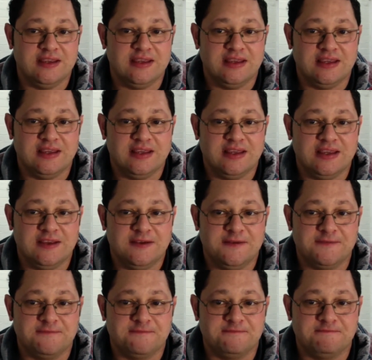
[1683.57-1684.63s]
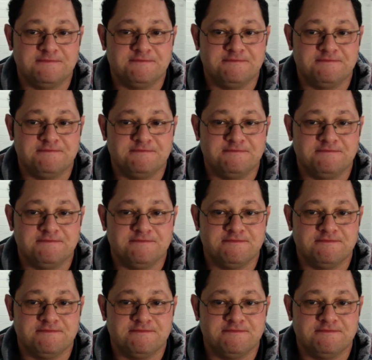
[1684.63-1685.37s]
(no one is talking)